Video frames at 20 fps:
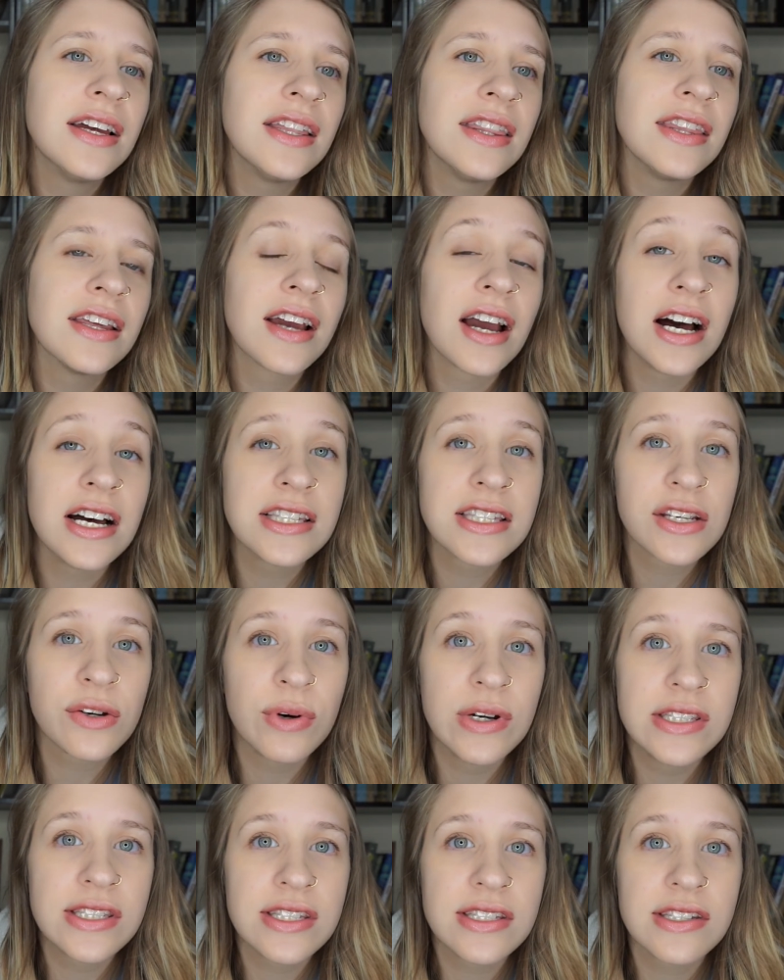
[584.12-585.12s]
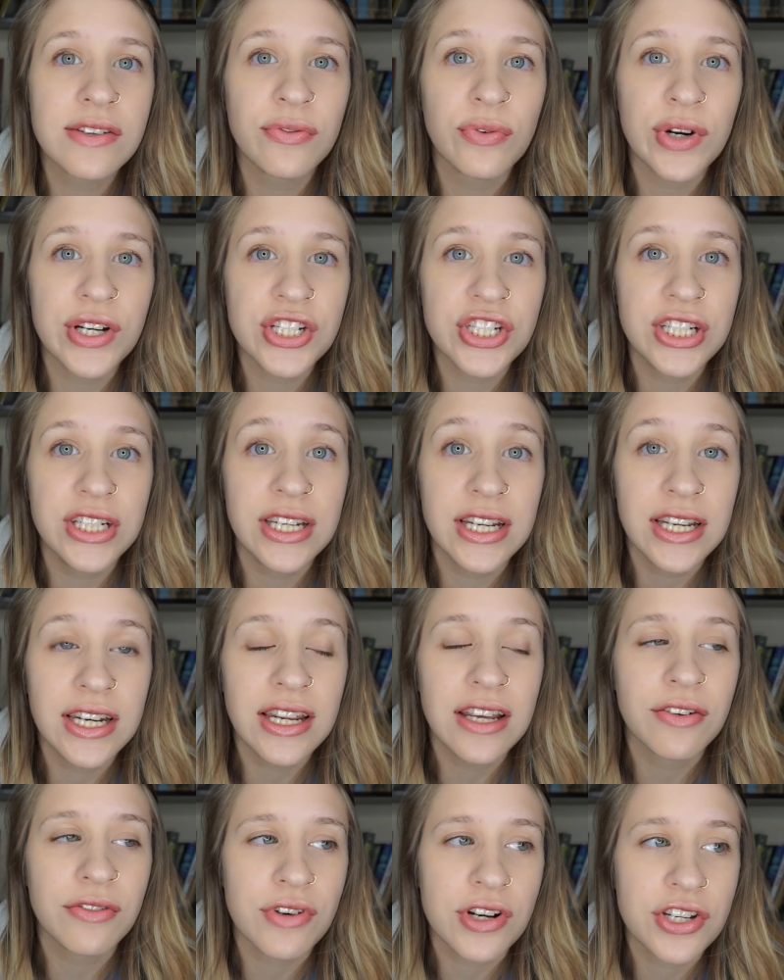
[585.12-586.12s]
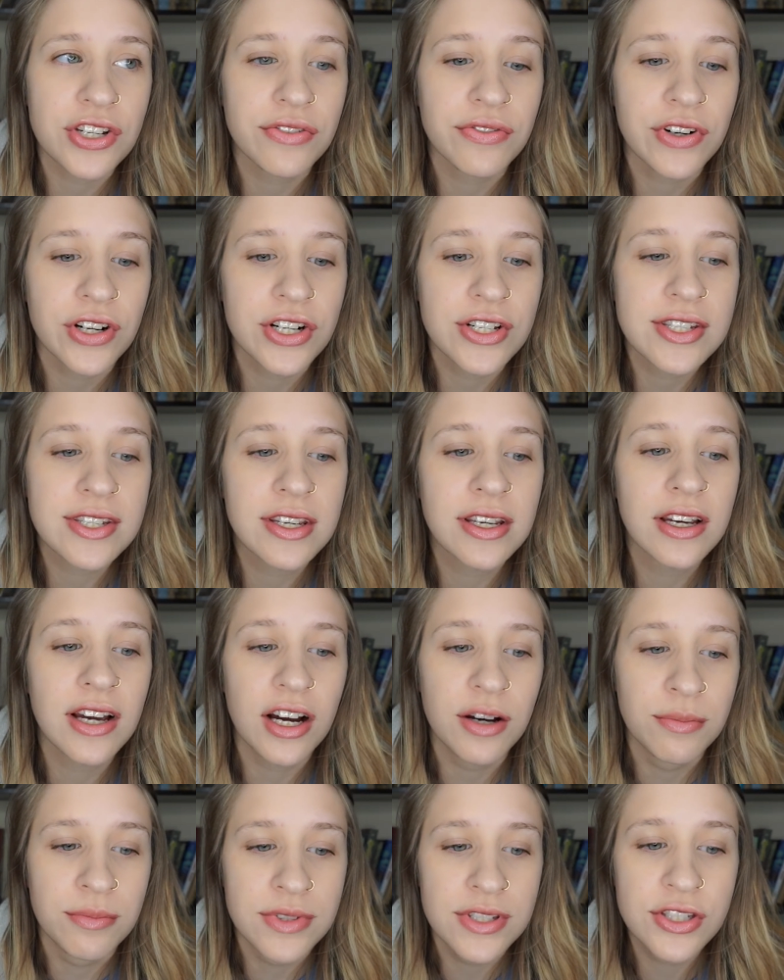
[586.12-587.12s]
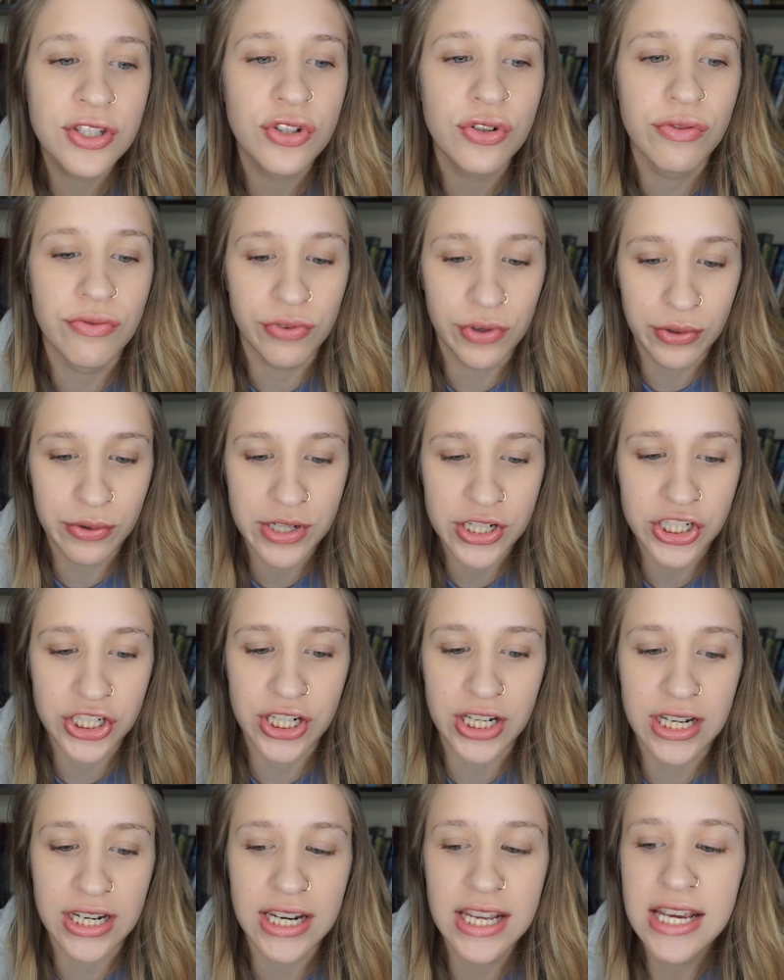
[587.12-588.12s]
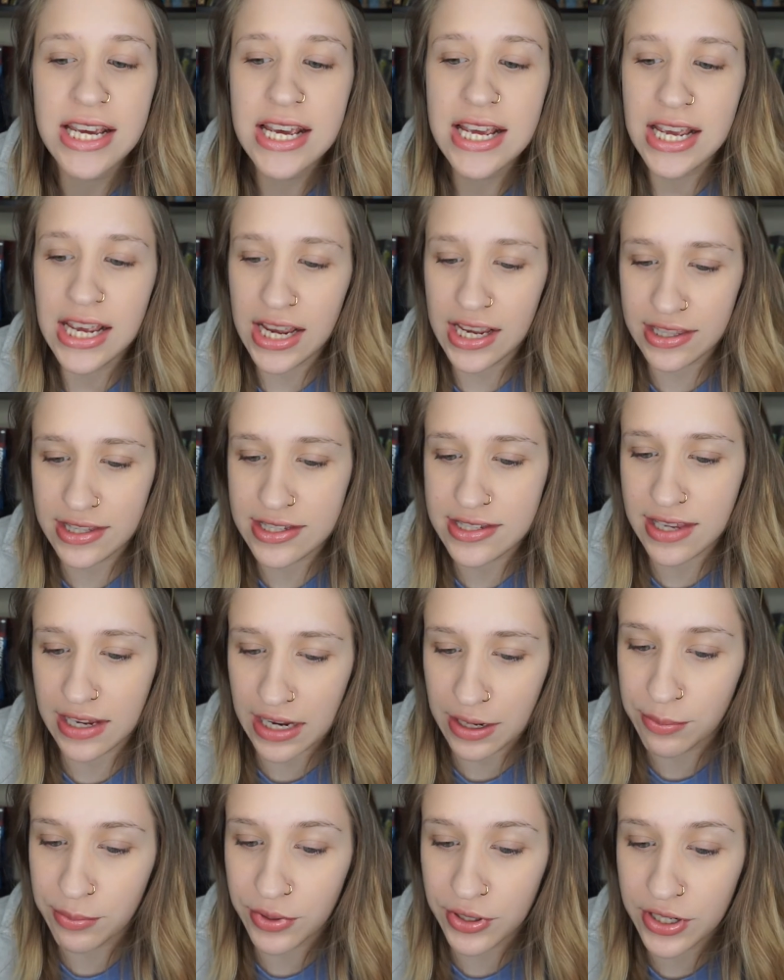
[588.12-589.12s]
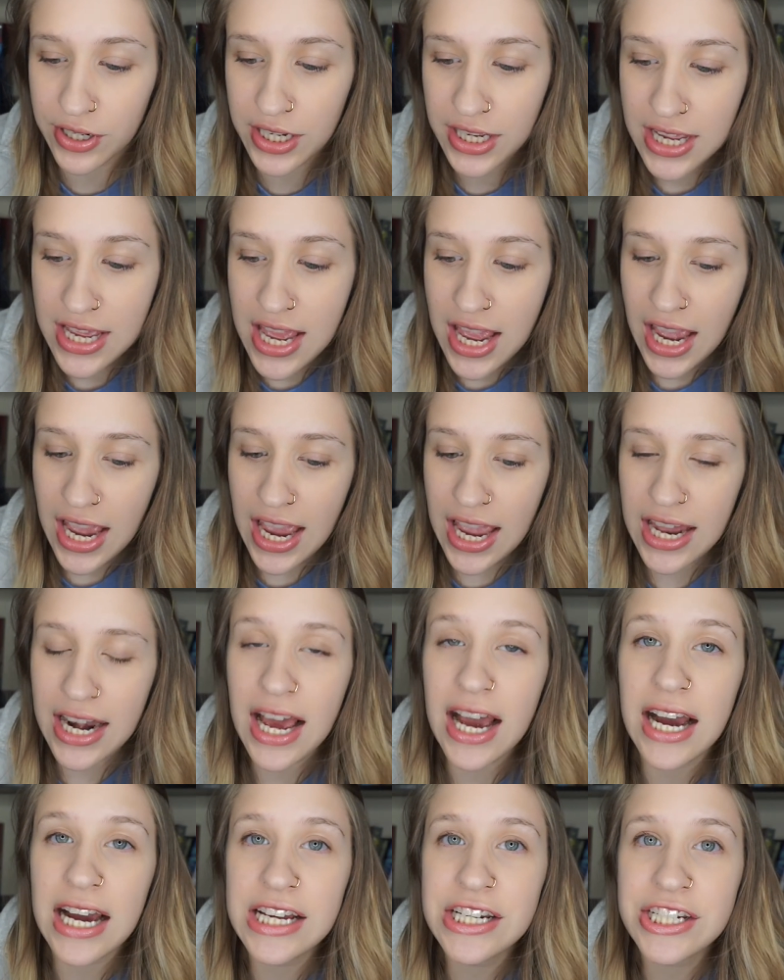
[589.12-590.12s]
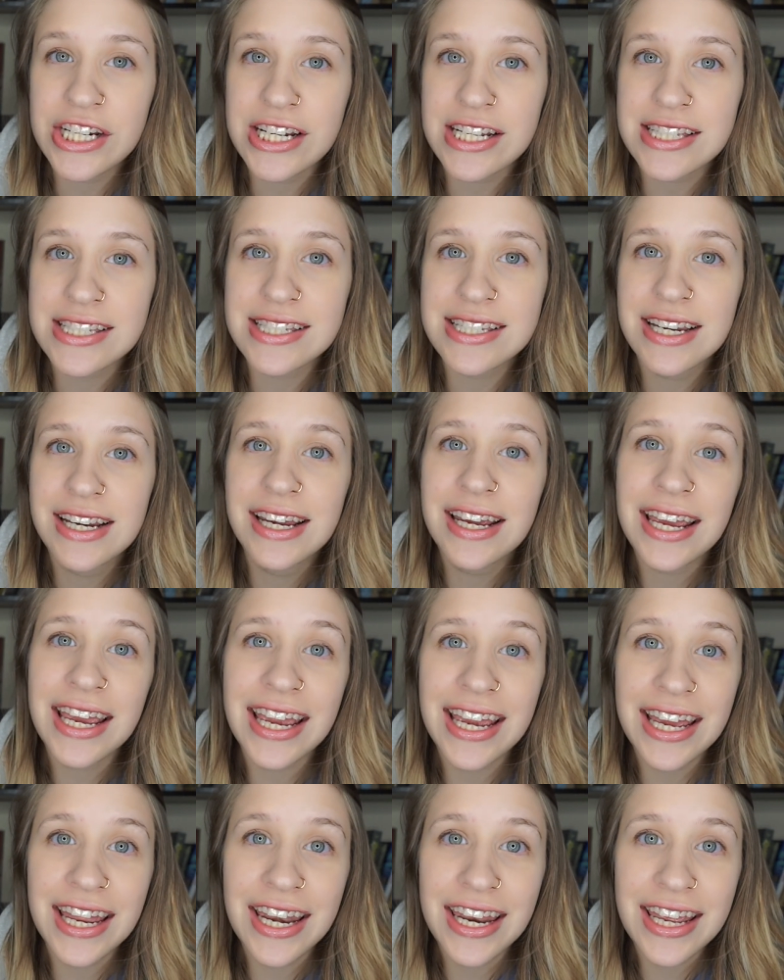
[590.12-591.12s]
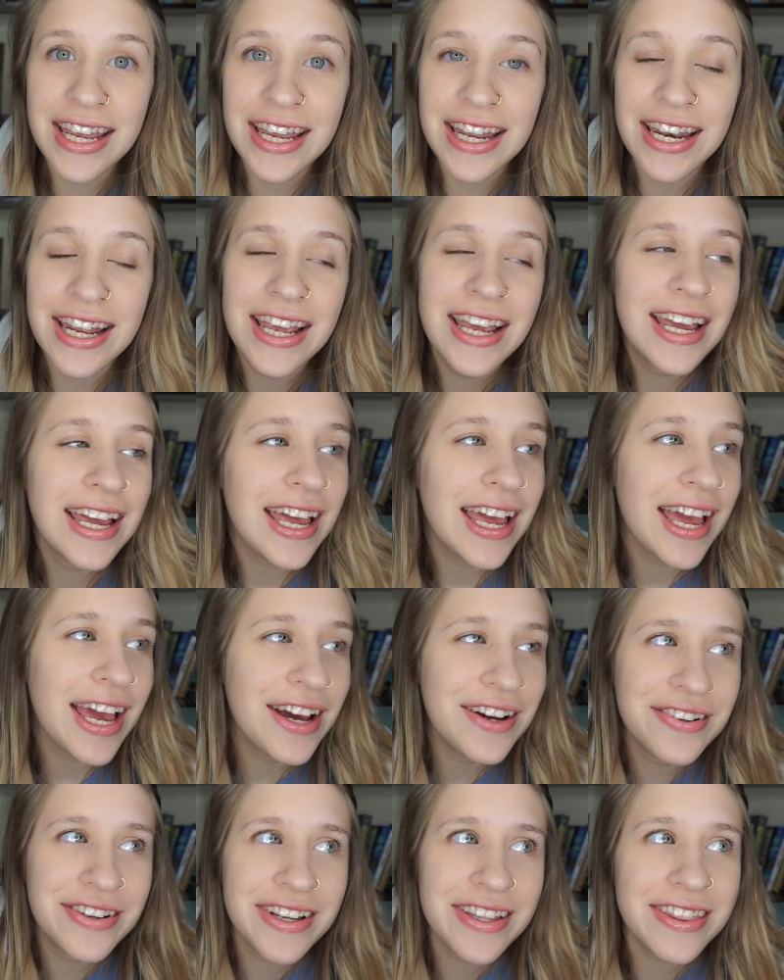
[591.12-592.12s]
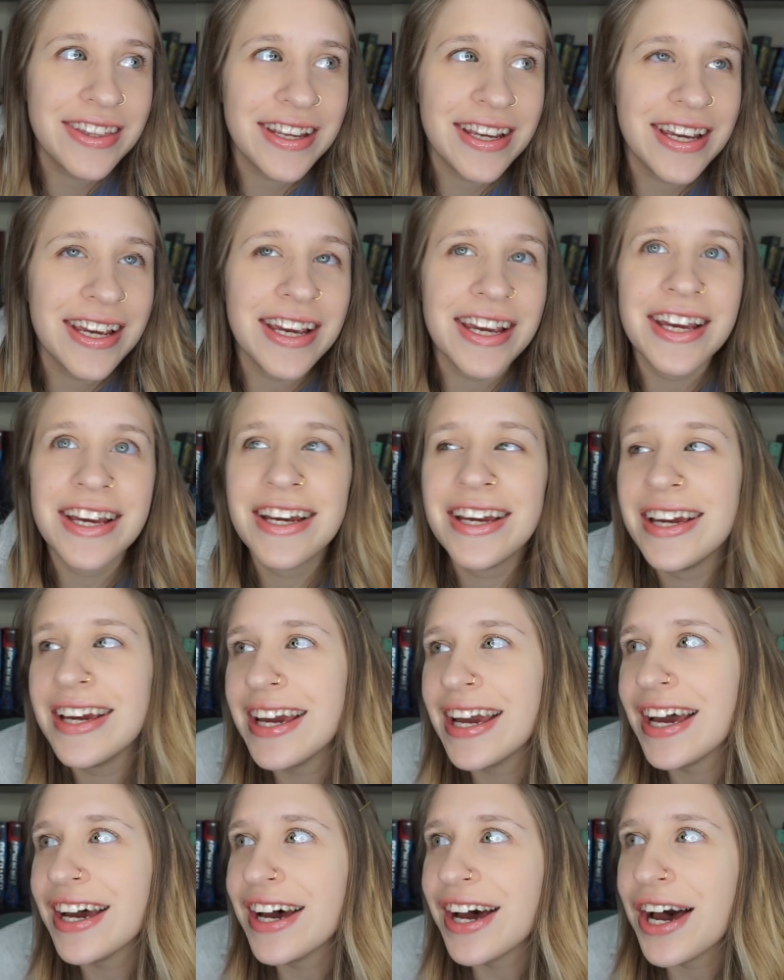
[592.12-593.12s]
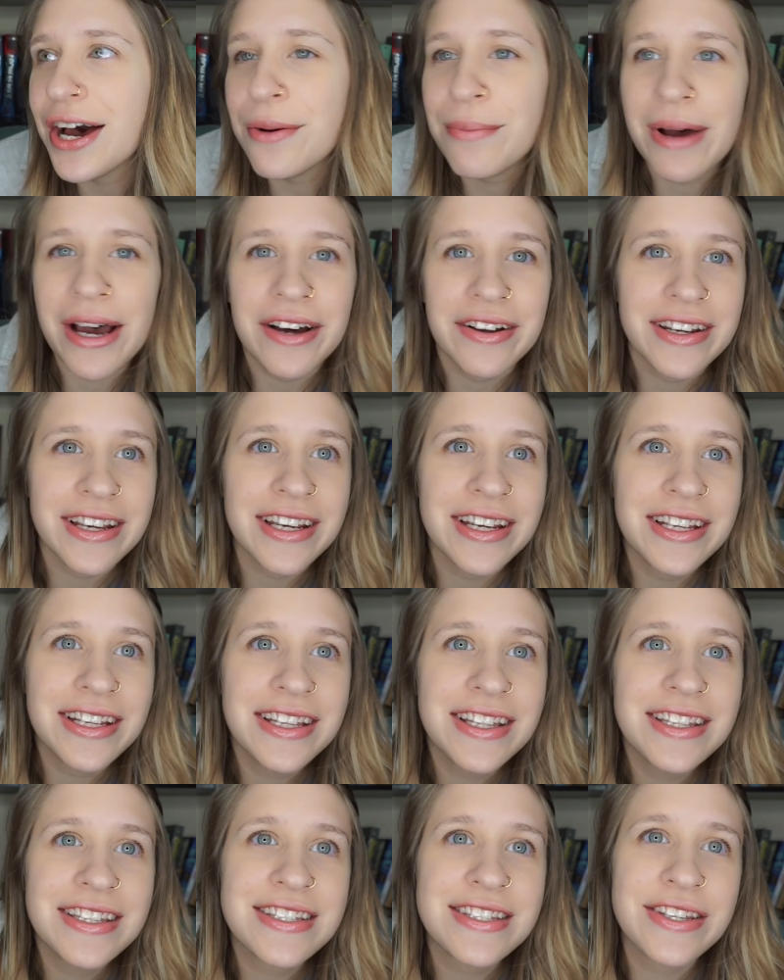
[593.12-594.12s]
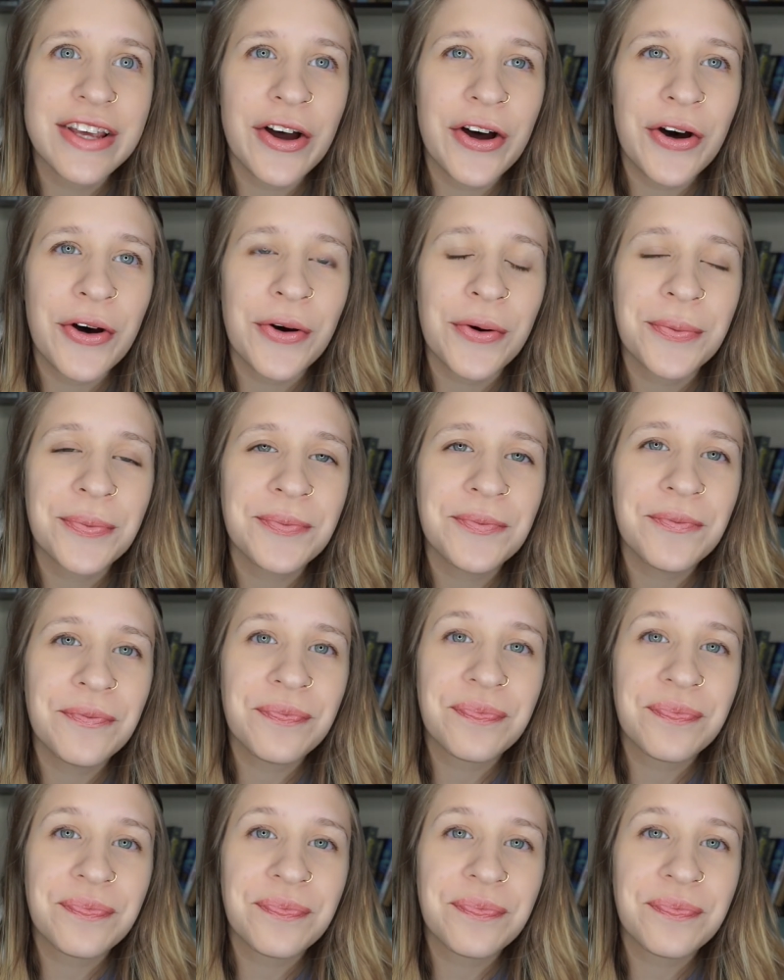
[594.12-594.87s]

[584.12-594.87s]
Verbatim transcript: the consequences of what she did in Russiaverse comes to fruition in the second book. And I just hated everything about it. So